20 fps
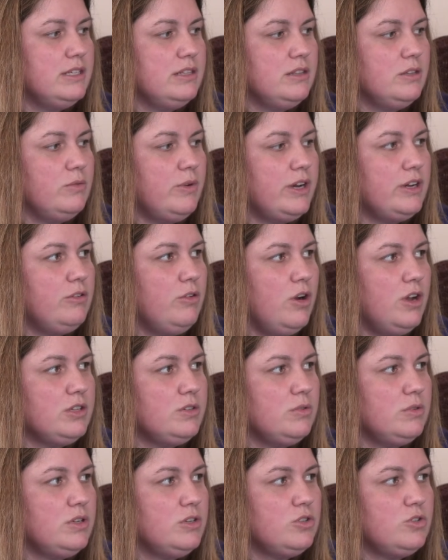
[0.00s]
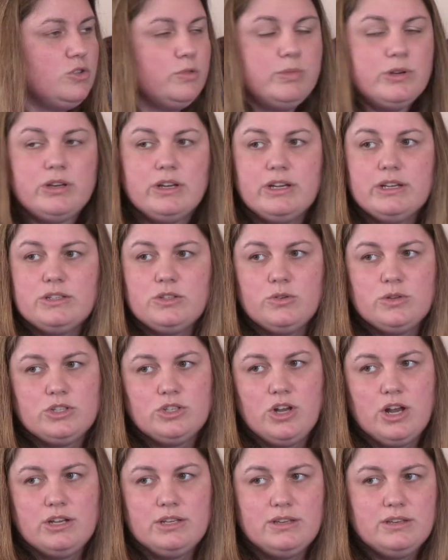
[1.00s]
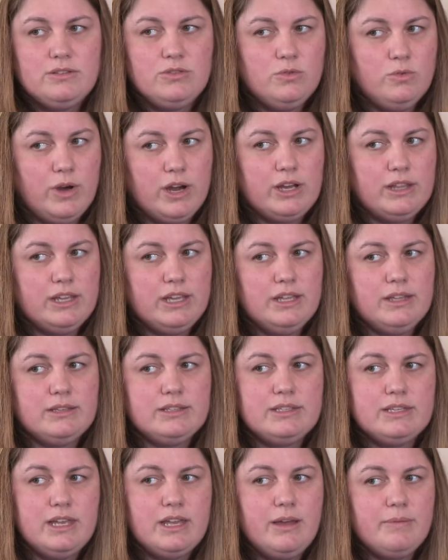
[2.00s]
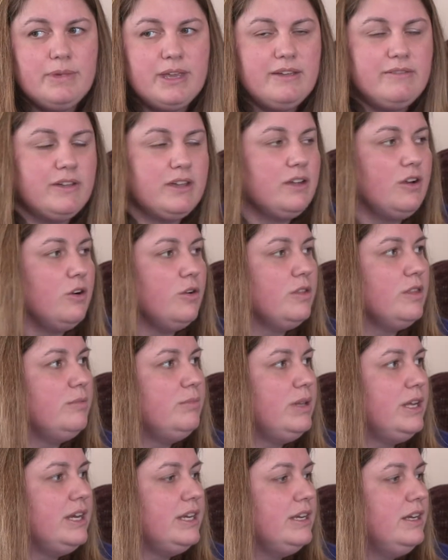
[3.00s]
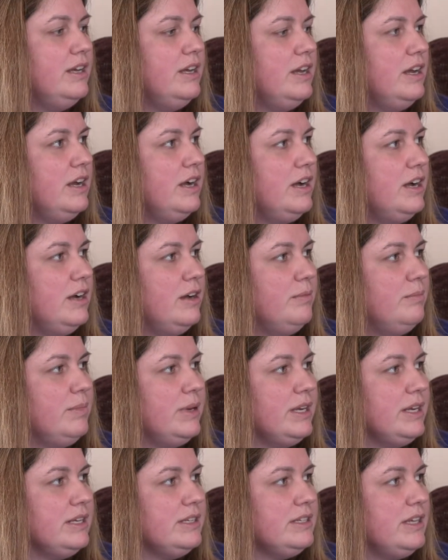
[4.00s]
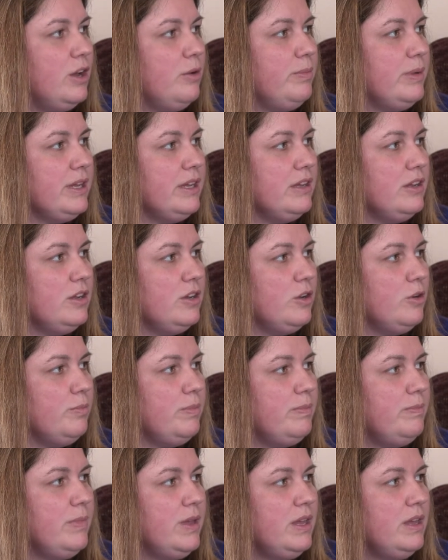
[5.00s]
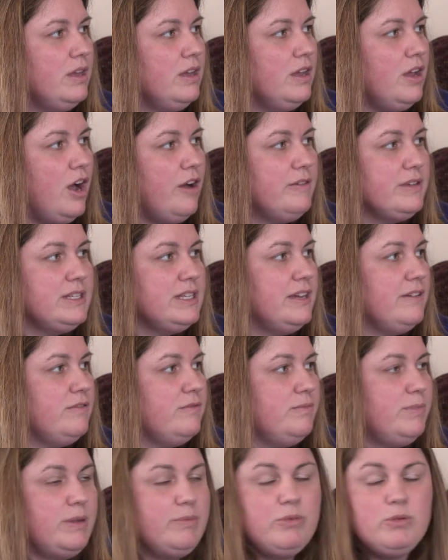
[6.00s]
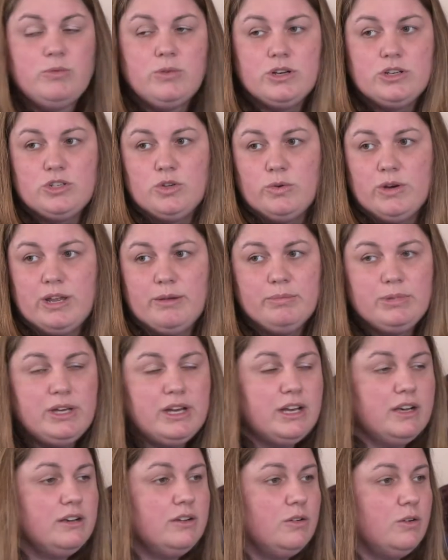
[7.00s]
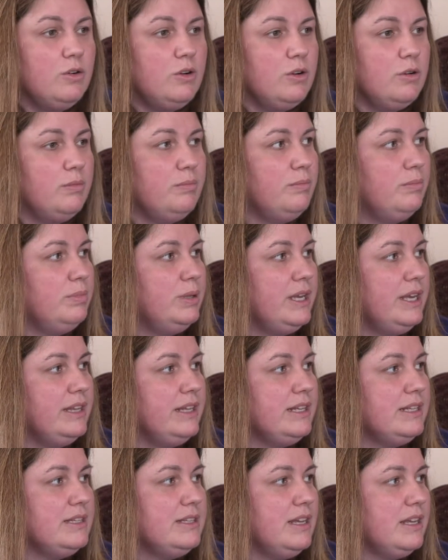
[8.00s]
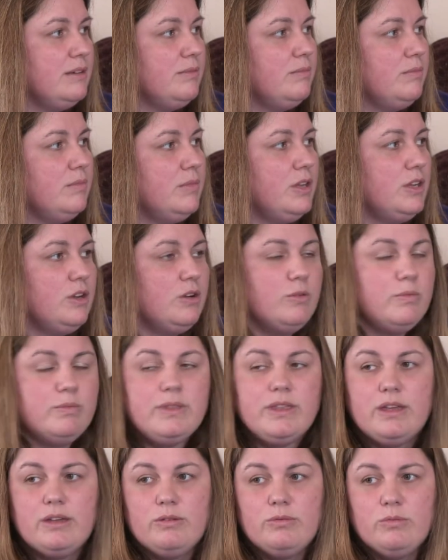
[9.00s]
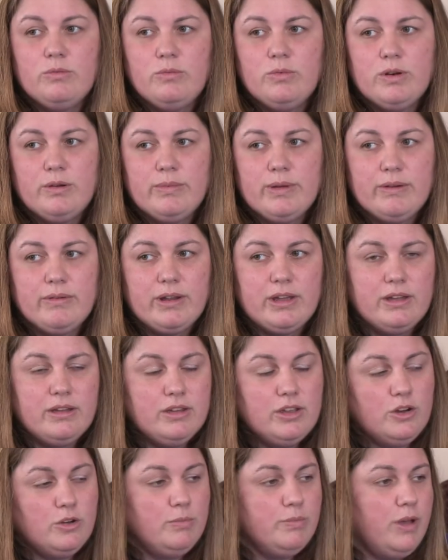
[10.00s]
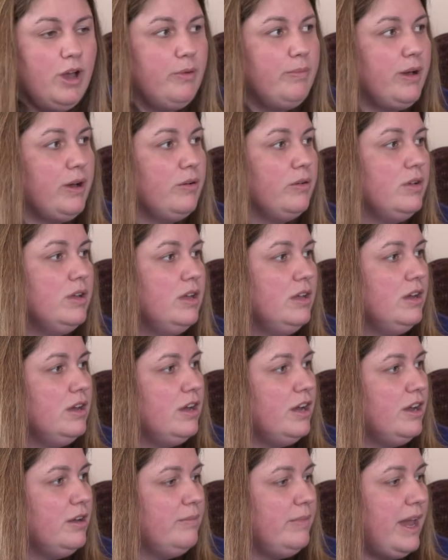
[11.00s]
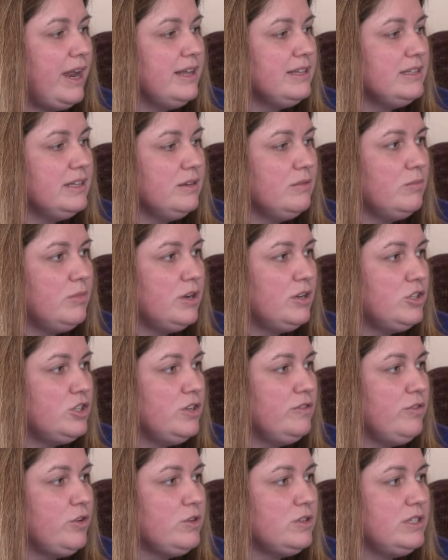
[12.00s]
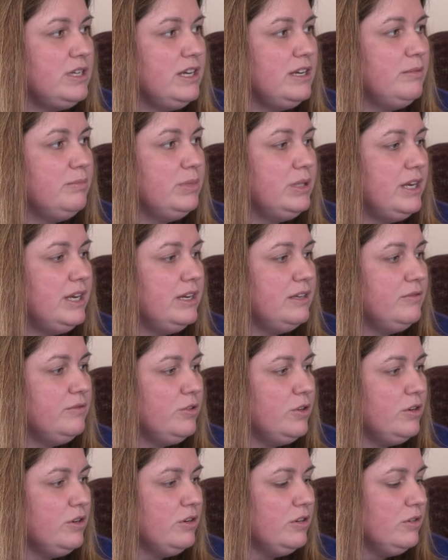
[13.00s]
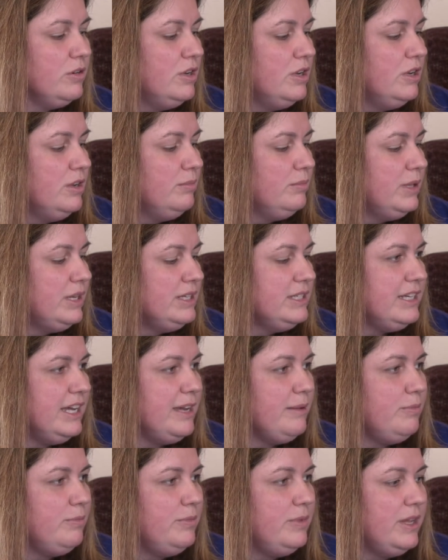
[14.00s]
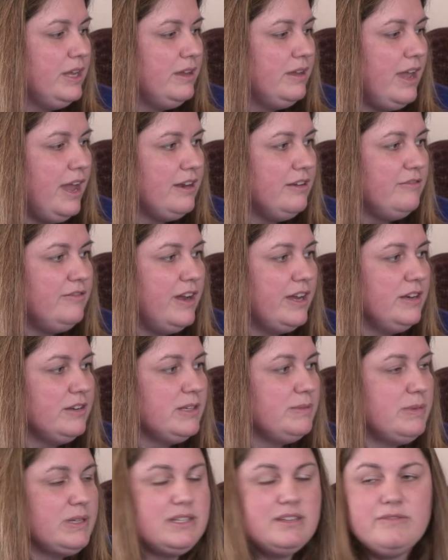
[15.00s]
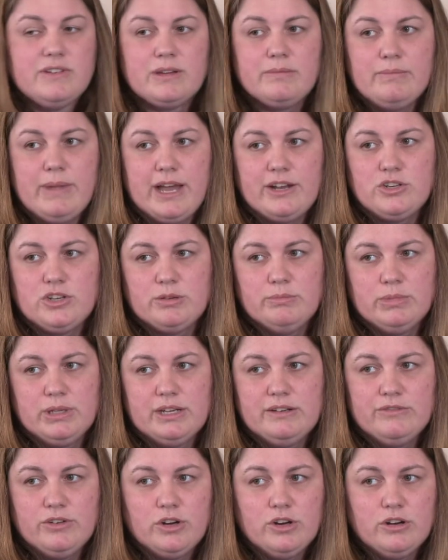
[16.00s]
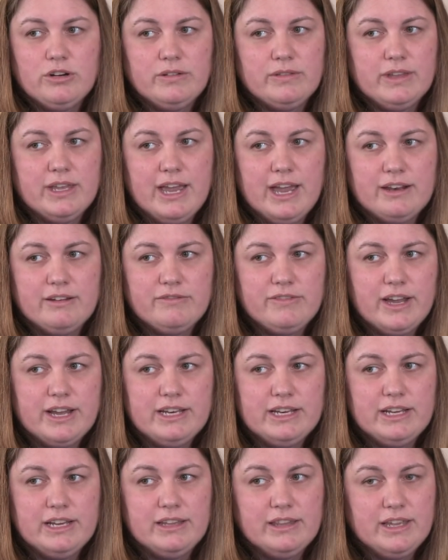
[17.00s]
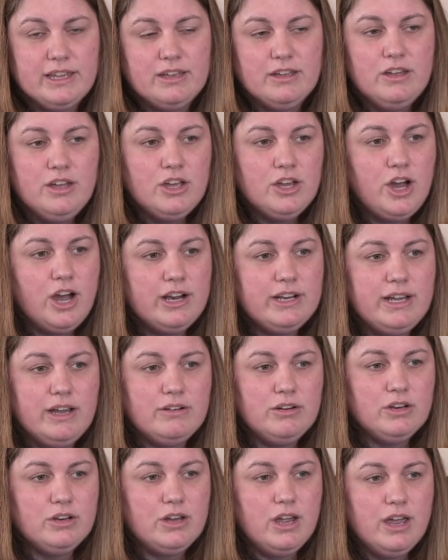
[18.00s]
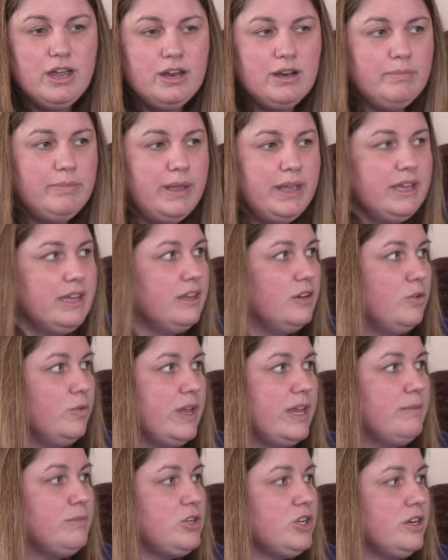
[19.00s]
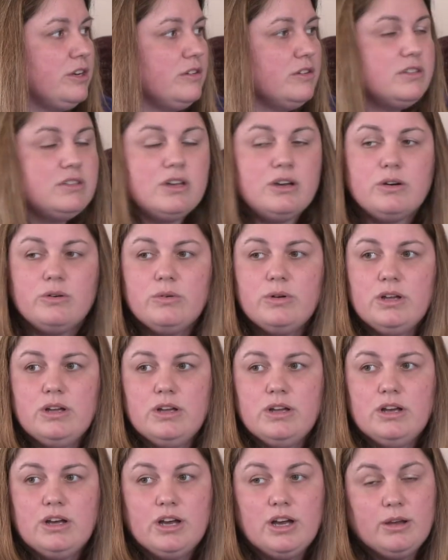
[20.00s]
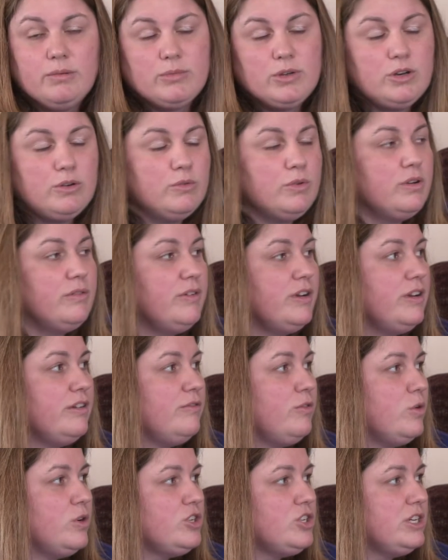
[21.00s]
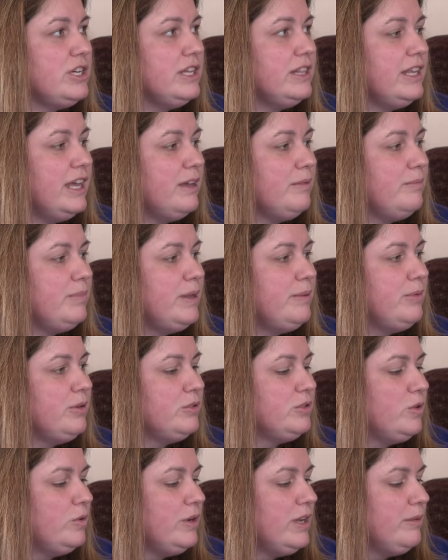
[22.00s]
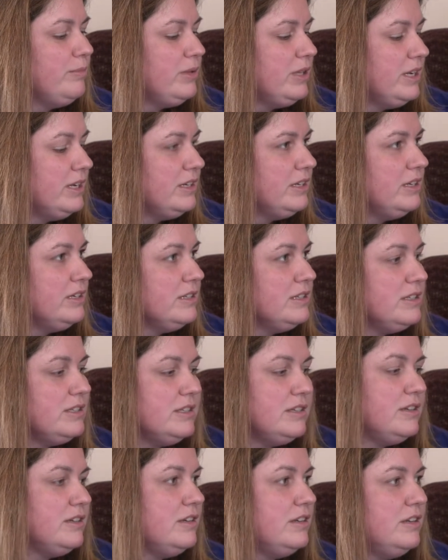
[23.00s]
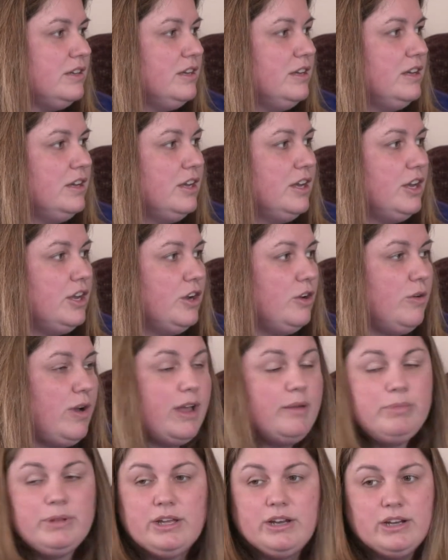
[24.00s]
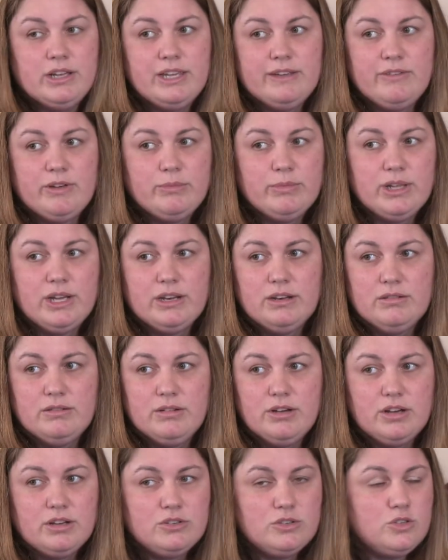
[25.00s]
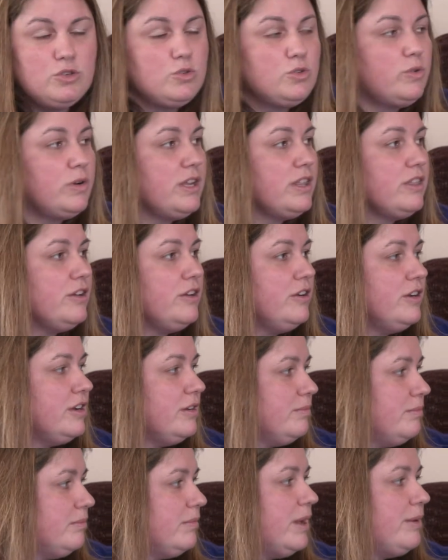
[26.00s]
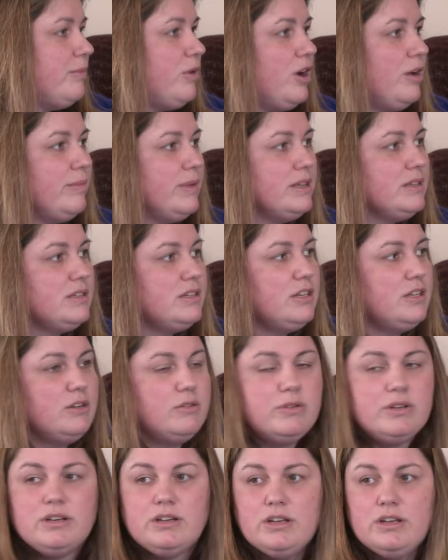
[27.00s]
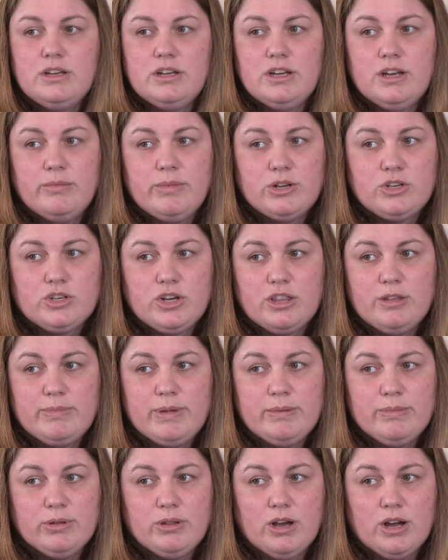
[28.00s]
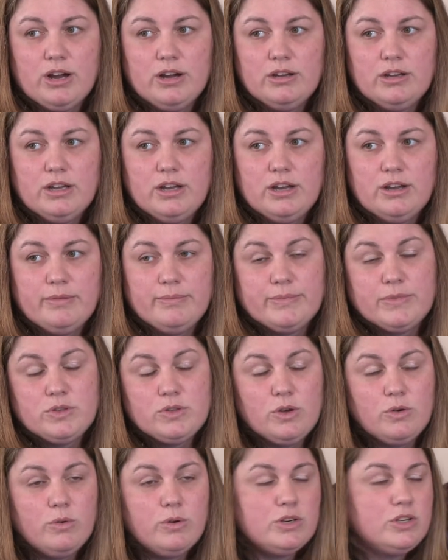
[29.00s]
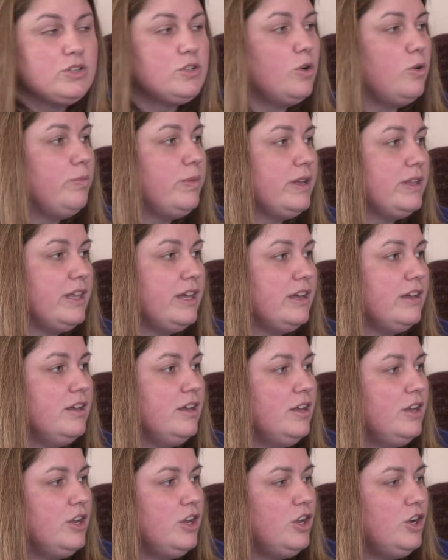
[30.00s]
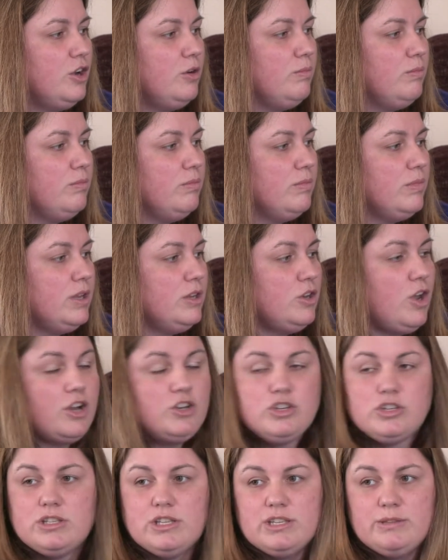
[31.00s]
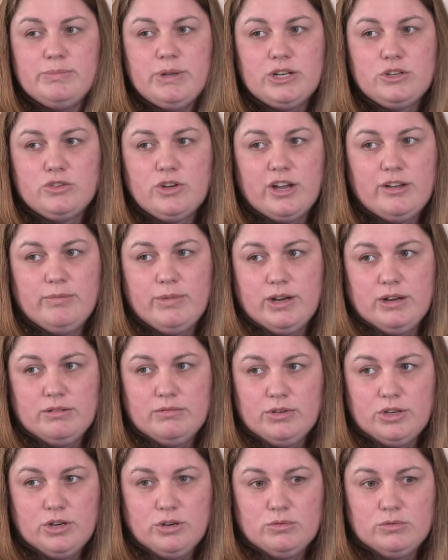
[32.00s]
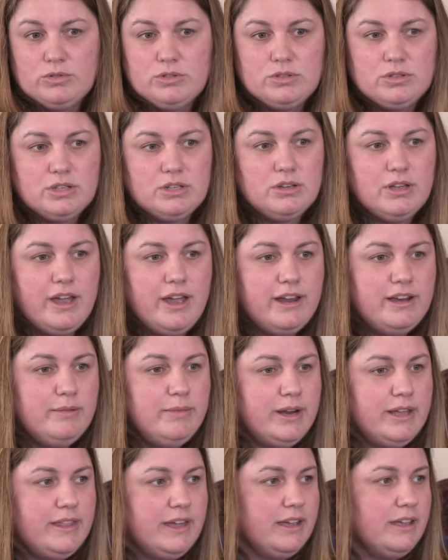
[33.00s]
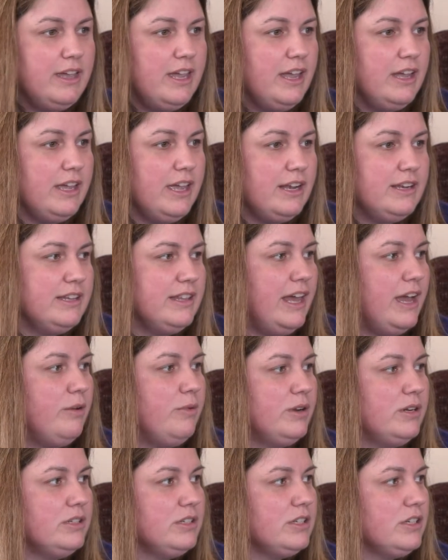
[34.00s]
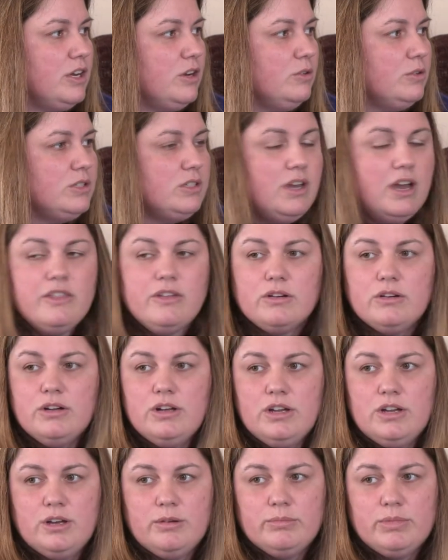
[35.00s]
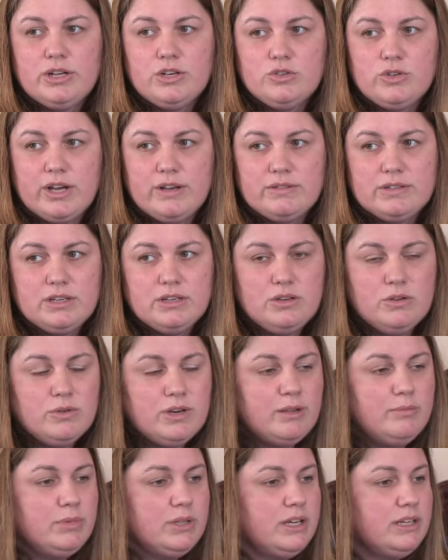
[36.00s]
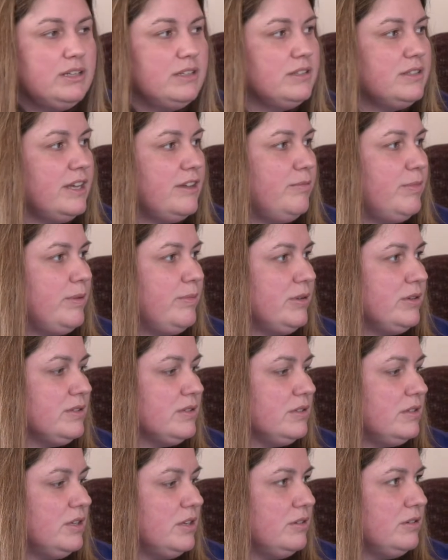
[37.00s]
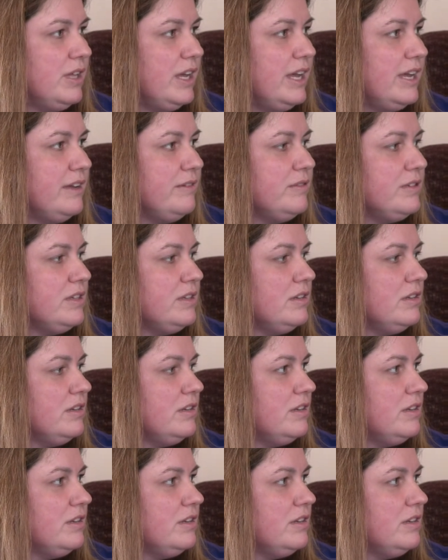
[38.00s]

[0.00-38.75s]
and the Red Cross will distribute it. So it's not directly um, giving her the blood, um, but it's helping. You know, obviously, if people wouldn't donate blood or platelets, then you know they wouldn't be able to you know help out um, Madison. When she first needed blood for her blood type, they had to find specific matching blood for her, and they had to find it, and they got it down in, in a bank in New Hampshire. So. Mm. Um, you know, we were very fortunate that people donate blood because, you know, I plan on giving blood on June 23rd, and yeah, my mom is too, too and yep. a bunch of other people are. Um, right. So we're just hoping that, you know, not just this blood drive, but, you know, to anybody that can't get to that one, to go right. to other blood drives to donate blood to save people's, you know, lives.